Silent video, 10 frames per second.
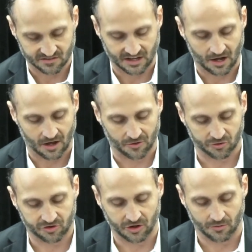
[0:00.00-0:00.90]
and others
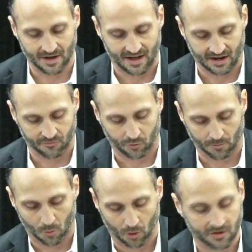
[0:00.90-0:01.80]
to unite for a
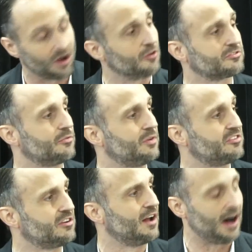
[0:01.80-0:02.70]
more
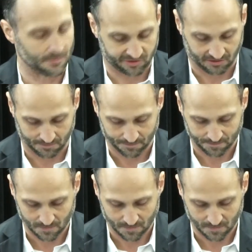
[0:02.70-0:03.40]
cost-efficient option.